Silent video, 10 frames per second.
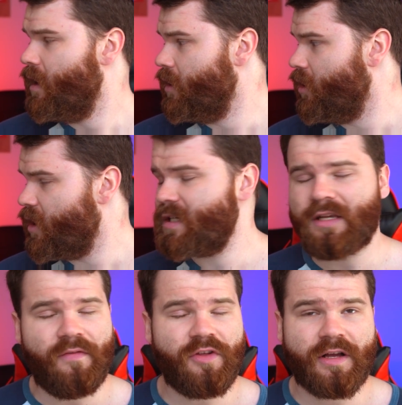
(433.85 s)
looks
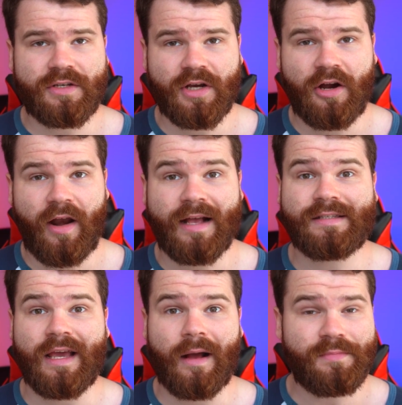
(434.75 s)
of the guitar as
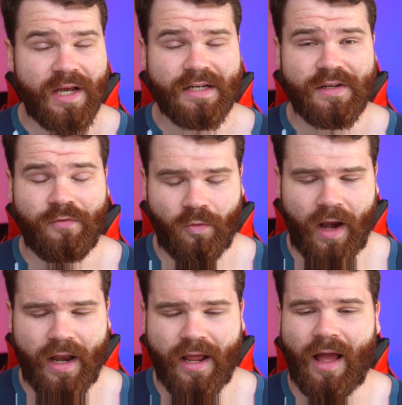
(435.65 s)
a objective rating,